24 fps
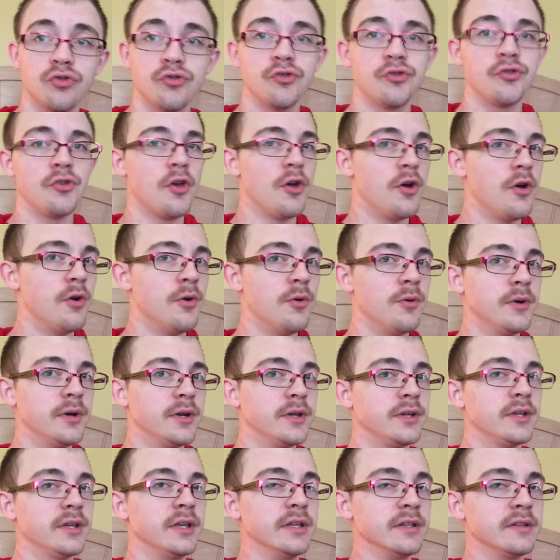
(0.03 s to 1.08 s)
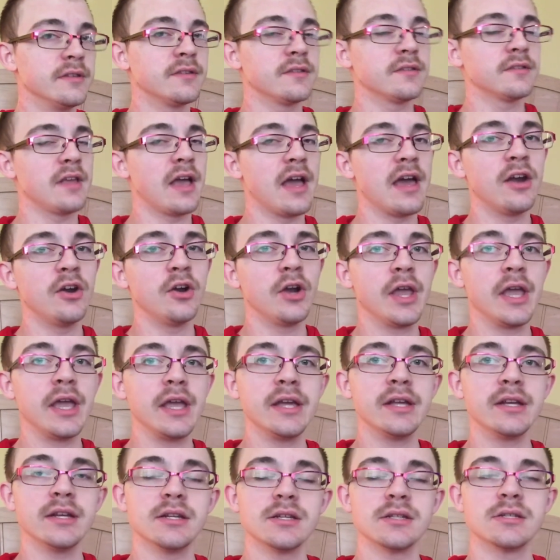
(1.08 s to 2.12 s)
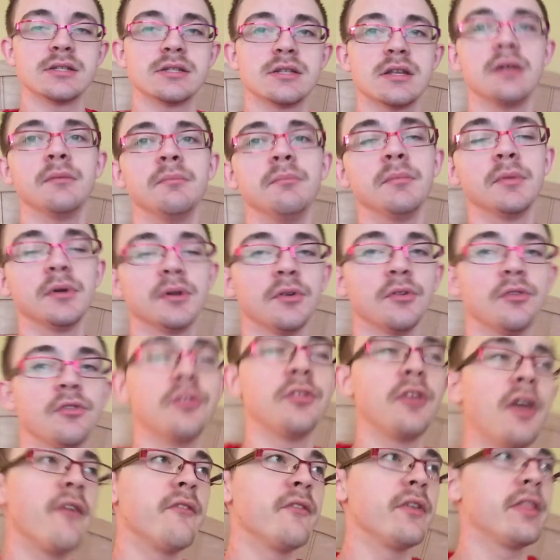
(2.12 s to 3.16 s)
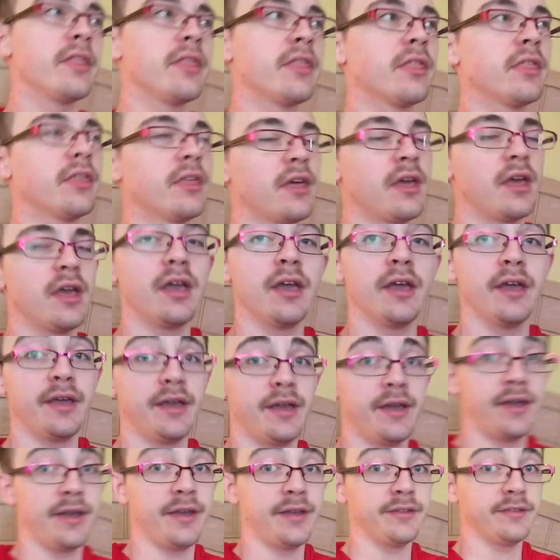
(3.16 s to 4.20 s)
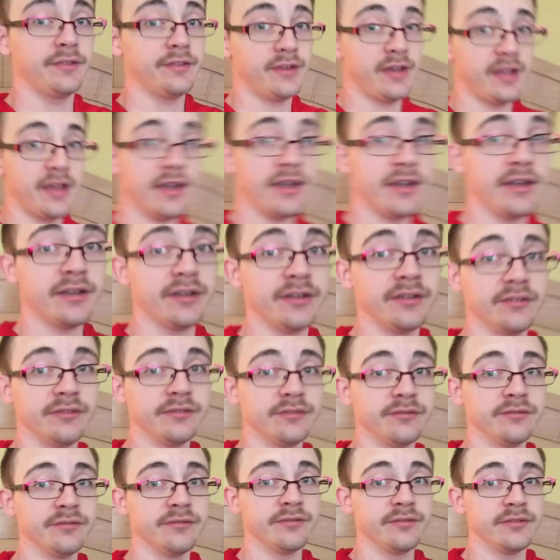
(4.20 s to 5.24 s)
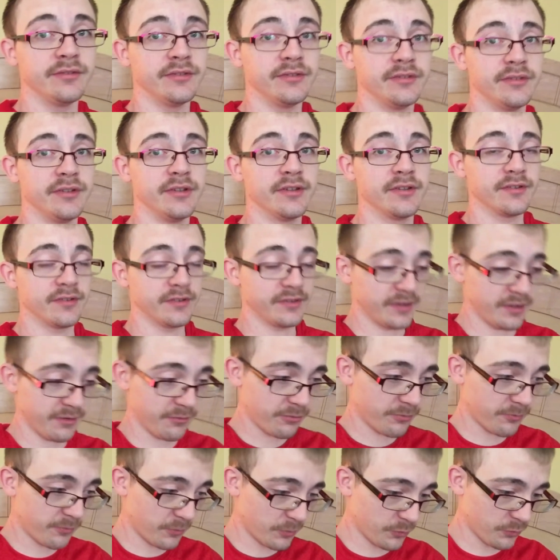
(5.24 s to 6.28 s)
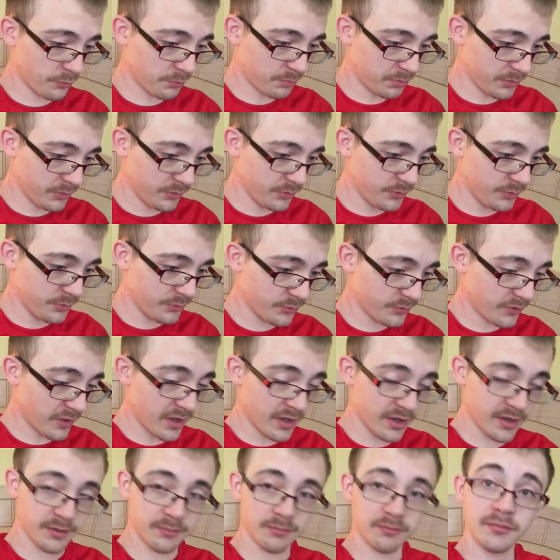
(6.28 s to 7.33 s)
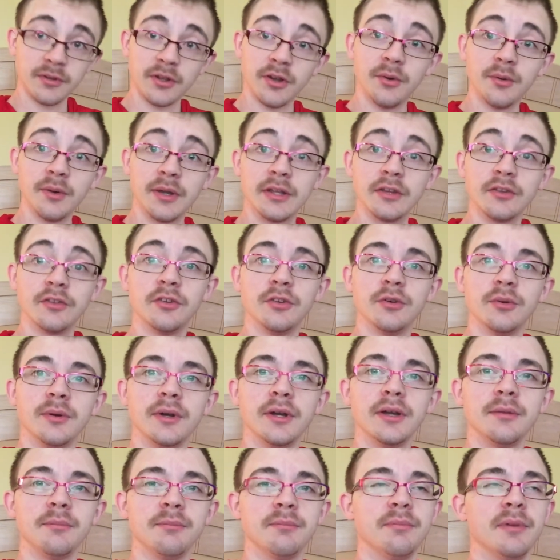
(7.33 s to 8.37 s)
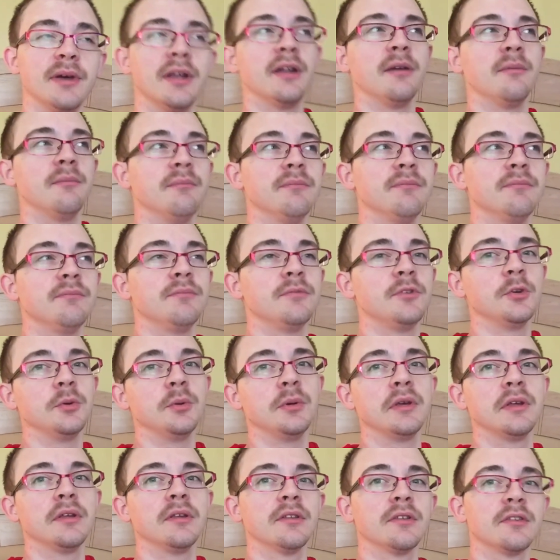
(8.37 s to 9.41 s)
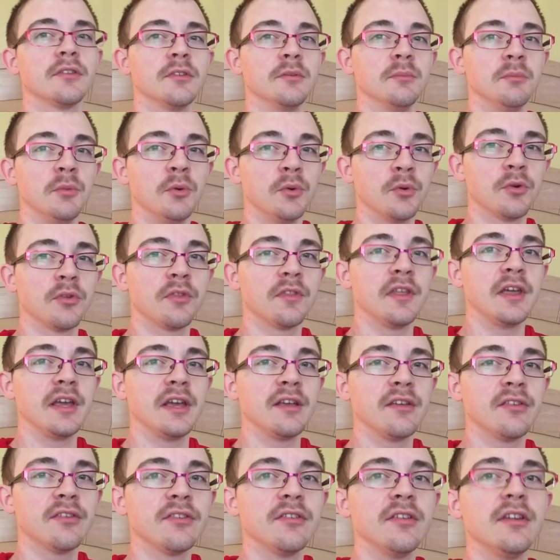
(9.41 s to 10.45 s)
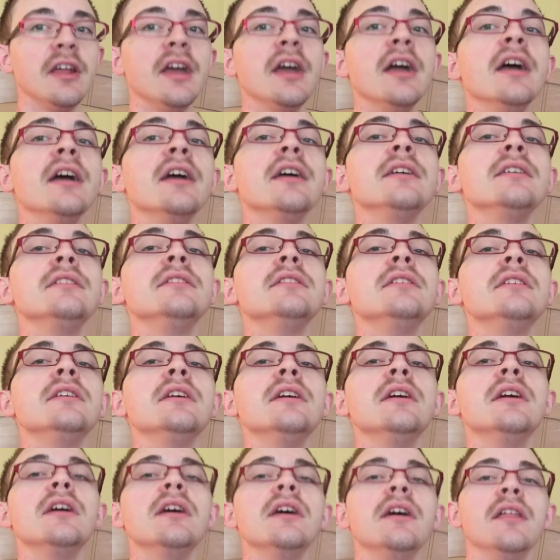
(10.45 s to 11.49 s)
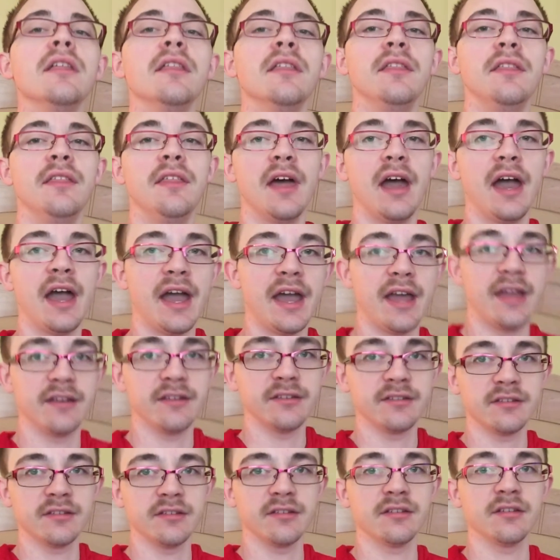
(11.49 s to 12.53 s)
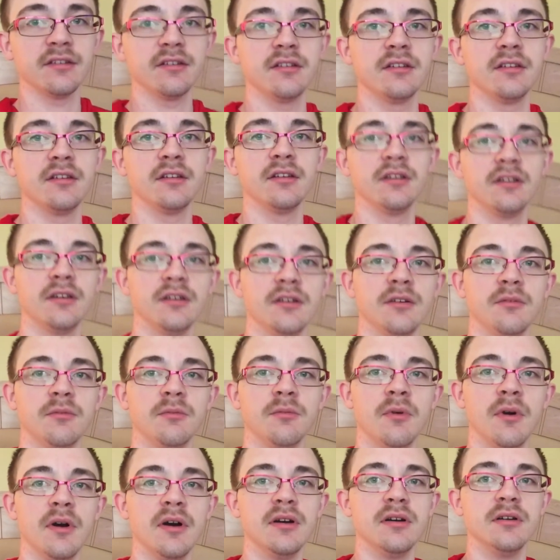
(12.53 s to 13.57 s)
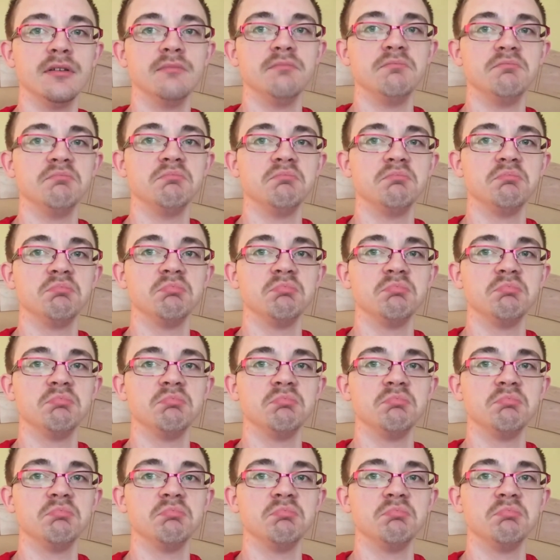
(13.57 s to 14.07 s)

So it's Saturday, December 7th. Today is Leafs versus Blues. I'm going to it, but I'm doing some more things today that, well,